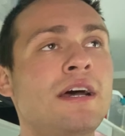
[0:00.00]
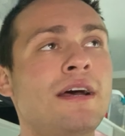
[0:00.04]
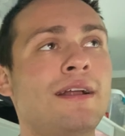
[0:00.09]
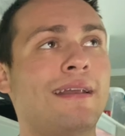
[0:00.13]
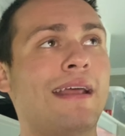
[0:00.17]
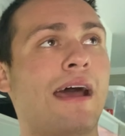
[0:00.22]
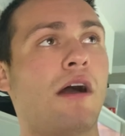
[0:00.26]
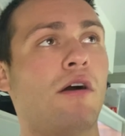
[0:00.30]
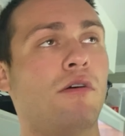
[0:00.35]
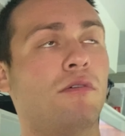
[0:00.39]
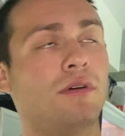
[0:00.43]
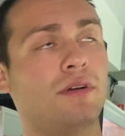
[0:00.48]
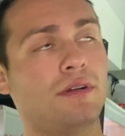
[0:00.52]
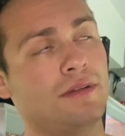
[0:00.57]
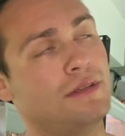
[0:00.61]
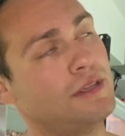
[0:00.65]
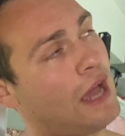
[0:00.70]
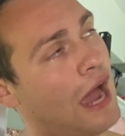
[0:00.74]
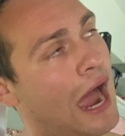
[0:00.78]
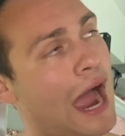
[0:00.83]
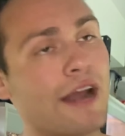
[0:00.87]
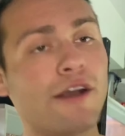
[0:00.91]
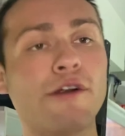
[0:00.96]
Now,
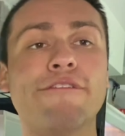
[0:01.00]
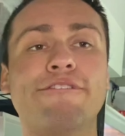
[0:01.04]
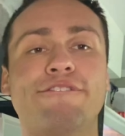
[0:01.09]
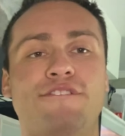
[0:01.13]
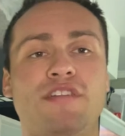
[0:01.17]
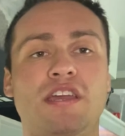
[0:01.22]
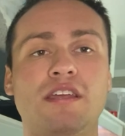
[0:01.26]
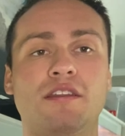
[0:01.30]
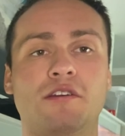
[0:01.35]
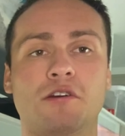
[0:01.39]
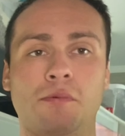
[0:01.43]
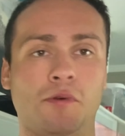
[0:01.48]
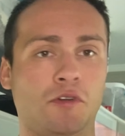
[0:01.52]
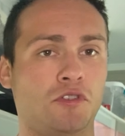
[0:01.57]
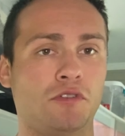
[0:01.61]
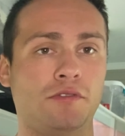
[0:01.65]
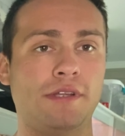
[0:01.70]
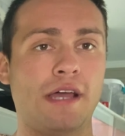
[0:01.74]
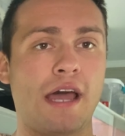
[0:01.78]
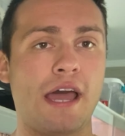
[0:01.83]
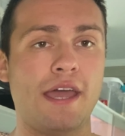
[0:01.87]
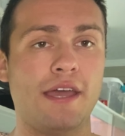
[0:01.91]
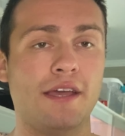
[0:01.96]
I don't feed commercial
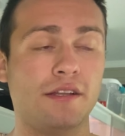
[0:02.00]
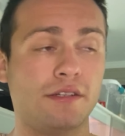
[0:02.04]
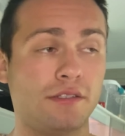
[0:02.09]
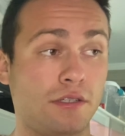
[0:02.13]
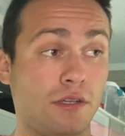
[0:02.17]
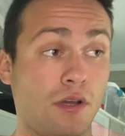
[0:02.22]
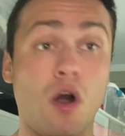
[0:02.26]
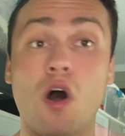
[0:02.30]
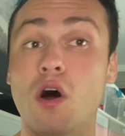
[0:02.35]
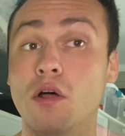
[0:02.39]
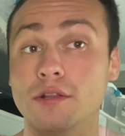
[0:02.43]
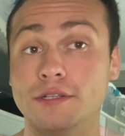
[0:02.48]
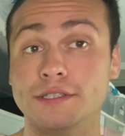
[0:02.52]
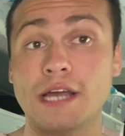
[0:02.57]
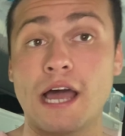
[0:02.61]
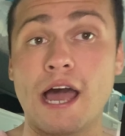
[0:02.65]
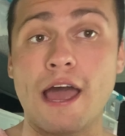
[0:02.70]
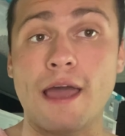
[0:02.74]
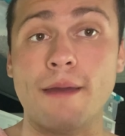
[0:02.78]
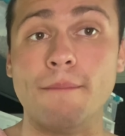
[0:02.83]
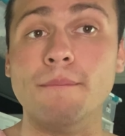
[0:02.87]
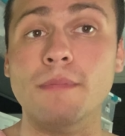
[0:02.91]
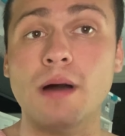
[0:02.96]
diets all the
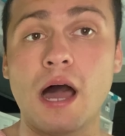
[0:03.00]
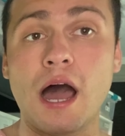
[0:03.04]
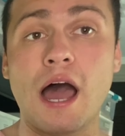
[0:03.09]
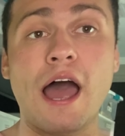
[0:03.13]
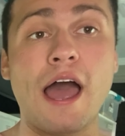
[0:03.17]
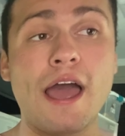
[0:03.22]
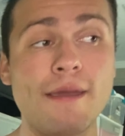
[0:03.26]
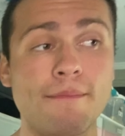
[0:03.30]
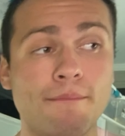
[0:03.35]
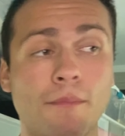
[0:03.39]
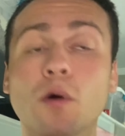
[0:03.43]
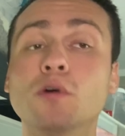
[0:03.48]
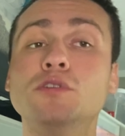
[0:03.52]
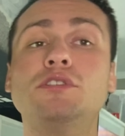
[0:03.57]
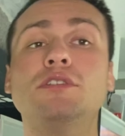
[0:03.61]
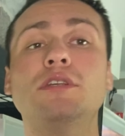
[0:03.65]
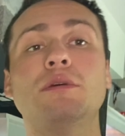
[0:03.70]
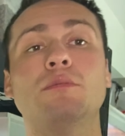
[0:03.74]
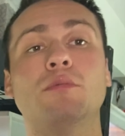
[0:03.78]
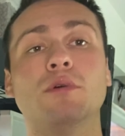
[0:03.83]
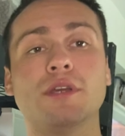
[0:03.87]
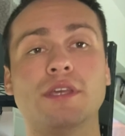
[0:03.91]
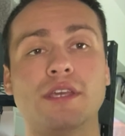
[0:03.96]
time. I
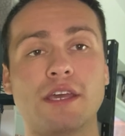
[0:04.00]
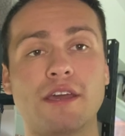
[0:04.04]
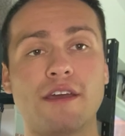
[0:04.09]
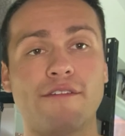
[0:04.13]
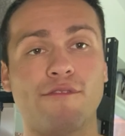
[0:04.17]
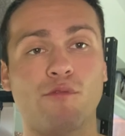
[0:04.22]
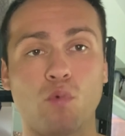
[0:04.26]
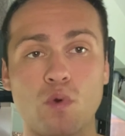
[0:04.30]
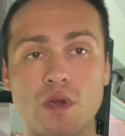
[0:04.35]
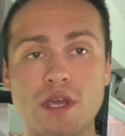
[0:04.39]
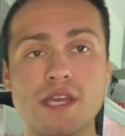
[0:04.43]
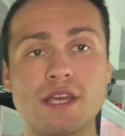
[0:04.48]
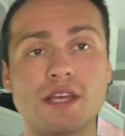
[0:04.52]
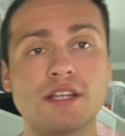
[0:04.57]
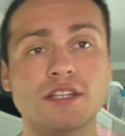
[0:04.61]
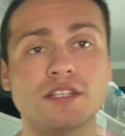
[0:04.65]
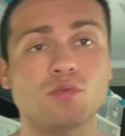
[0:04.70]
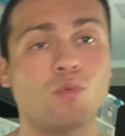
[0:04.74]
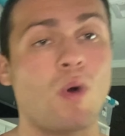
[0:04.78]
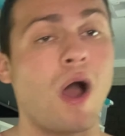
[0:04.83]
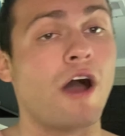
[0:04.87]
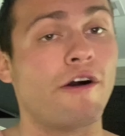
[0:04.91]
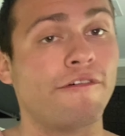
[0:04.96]
mostly will give
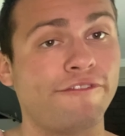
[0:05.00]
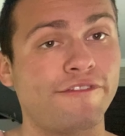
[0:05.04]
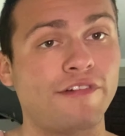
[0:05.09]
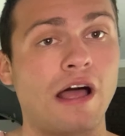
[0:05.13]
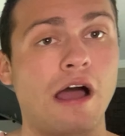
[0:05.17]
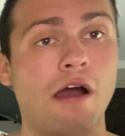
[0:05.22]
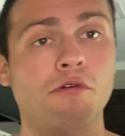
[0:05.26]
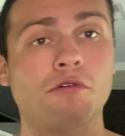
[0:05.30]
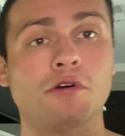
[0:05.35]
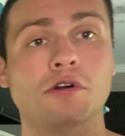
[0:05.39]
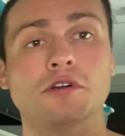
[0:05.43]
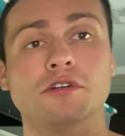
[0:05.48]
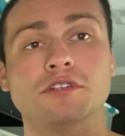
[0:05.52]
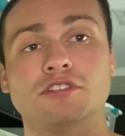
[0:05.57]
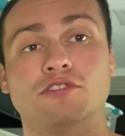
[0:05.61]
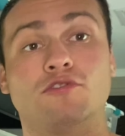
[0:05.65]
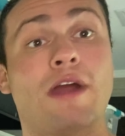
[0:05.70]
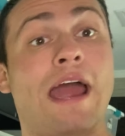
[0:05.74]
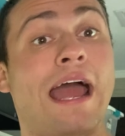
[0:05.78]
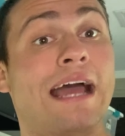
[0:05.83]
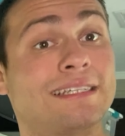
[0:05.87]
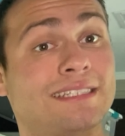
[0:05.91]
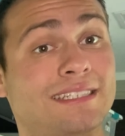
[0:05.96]
weeds, wildflowers,
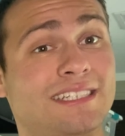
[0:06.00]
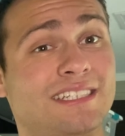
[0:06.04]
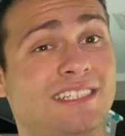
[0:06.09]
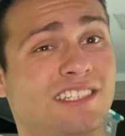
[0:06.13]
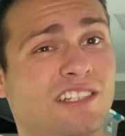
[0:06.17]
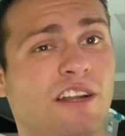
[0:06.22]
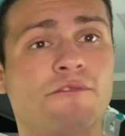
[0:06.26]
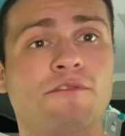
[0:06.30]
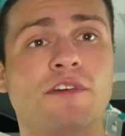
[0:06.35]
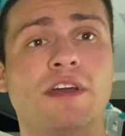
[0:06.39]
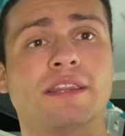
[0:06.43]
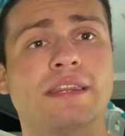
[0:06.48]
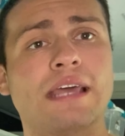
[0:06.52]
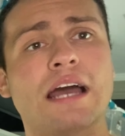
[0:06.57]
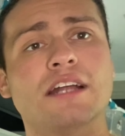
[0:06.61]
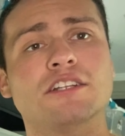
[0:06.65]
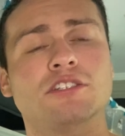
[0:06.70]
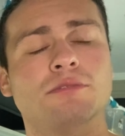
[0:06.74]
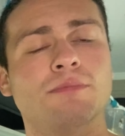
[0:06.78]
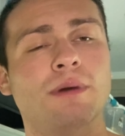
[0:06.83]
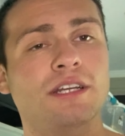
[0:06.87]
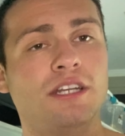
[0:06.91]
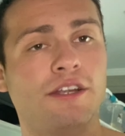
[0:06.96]
grasses, stuff like that
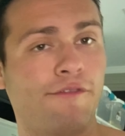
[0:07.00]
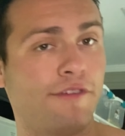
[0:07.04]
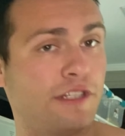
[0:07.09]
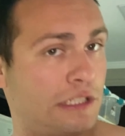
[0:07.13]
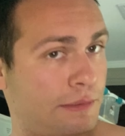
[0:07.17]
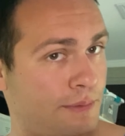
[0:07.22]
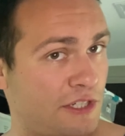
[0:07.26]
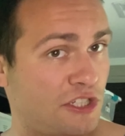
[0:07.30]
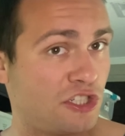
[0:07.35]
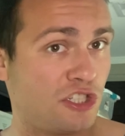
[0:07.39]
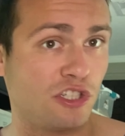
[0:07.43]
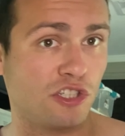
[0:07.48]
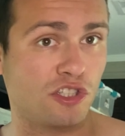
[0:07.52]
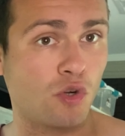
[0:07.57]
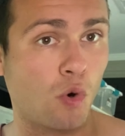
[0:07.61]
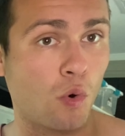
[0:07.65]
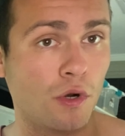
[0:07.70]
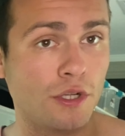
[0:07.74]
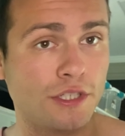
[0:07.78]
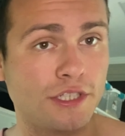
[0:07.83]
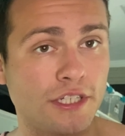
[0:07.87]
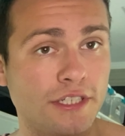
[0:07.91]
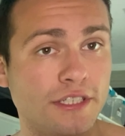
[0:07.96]
to my different species of
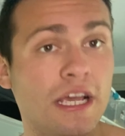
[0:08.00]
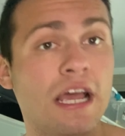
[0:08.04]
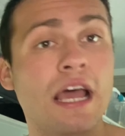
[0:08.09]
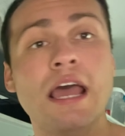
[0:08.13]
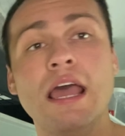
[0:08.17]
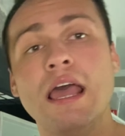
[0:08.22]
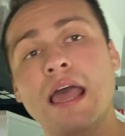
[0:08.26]
tortoises.